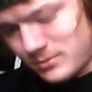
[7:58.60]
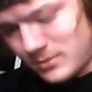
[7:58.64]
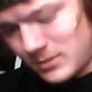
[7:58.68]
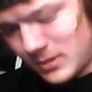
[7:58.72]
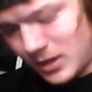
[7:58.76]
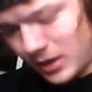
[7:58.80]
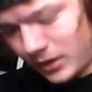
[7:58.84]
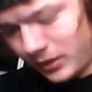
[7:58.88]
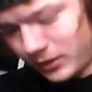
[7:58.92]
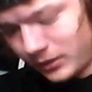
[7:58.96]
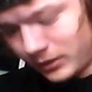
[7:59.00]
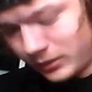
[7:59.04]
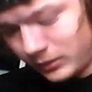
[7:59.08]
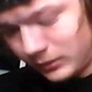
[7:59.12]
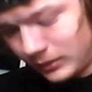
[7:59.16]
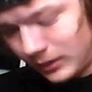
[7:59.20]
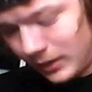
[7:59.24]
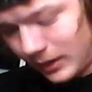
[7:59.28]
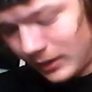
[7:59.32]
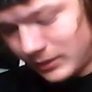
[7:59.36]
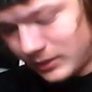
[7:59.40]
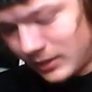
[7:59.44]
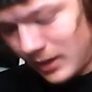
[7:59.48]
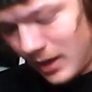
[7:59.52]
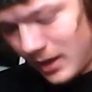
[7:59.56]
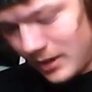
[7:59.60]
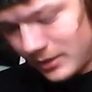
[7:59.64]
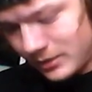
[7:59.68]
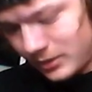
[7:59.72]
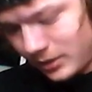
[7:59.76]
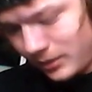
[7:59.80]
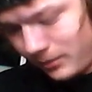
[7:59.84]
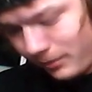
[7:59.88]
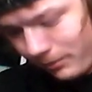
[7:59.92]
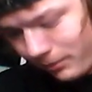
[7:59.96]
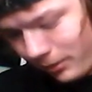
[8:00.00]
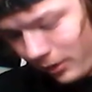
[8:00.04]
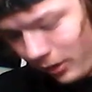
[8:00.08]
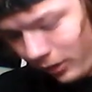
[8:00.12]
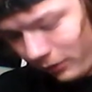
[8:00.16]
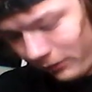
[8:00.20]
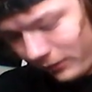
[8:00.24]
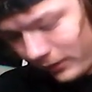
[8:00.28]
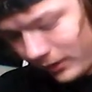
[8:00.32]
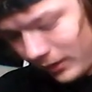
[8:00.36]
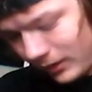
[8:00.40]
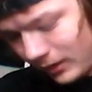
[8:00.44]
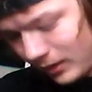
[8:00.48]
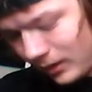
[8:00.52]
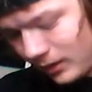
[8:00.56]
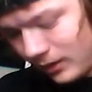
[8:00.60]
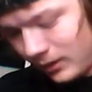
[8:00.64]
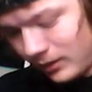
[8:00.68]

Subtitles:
Now this one is actually perfect.